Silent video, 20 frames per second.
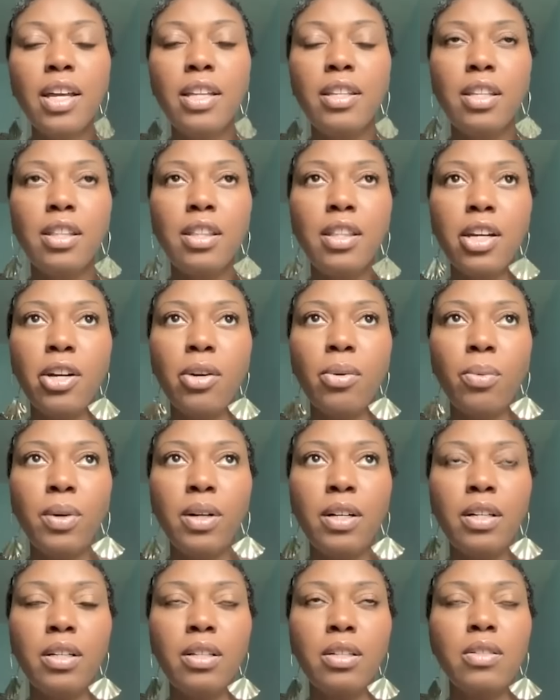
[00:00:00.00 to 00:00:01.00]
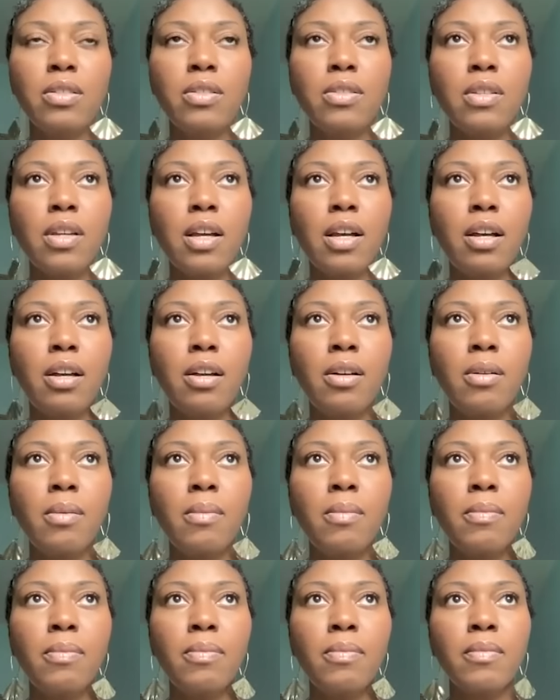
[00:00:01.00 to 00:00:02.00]
And then there was
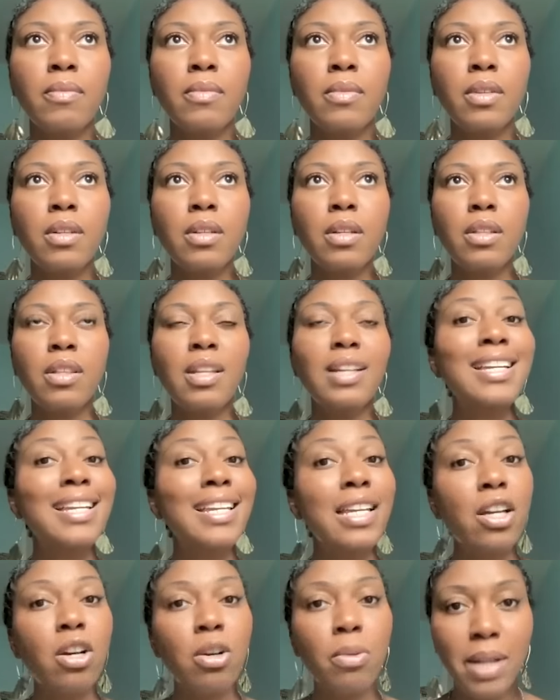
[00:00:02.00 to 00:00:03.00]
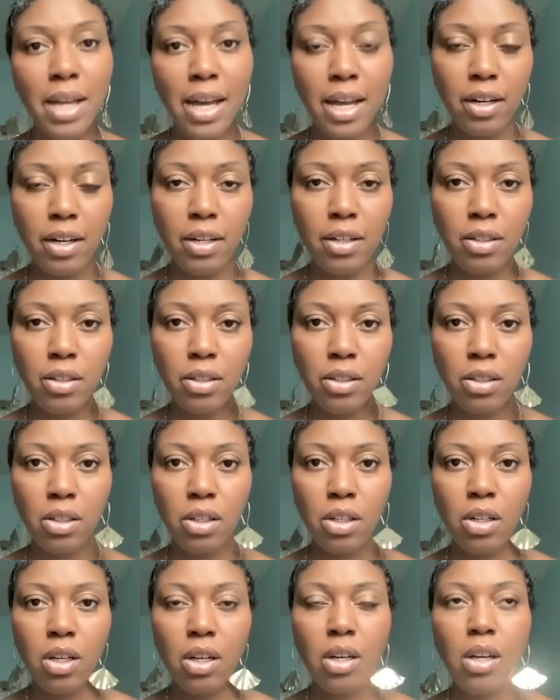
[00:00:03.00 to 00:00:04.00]
um, the neo bladder,
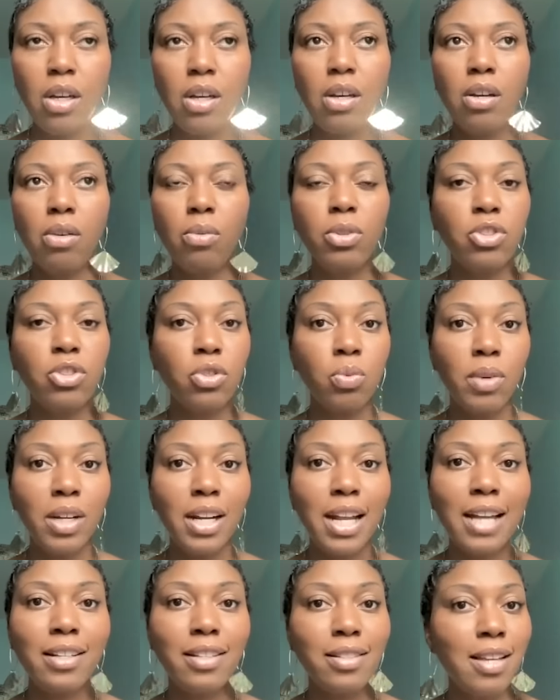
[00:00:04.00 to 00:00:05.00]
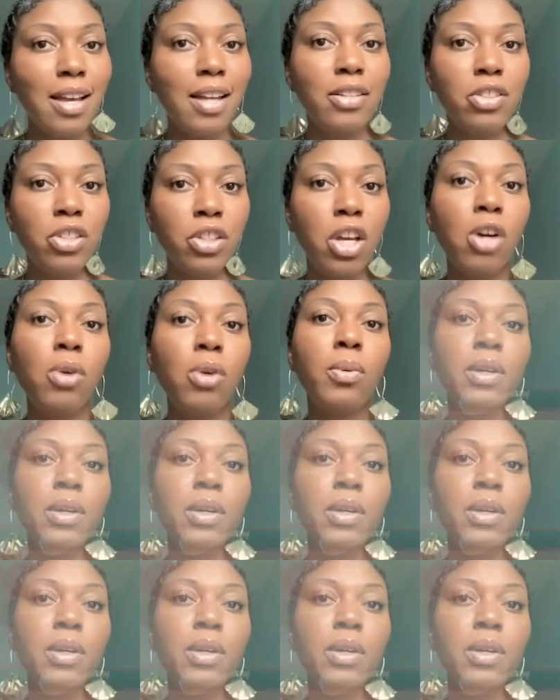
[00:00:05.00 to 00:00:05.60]
uh, which is what I decided to go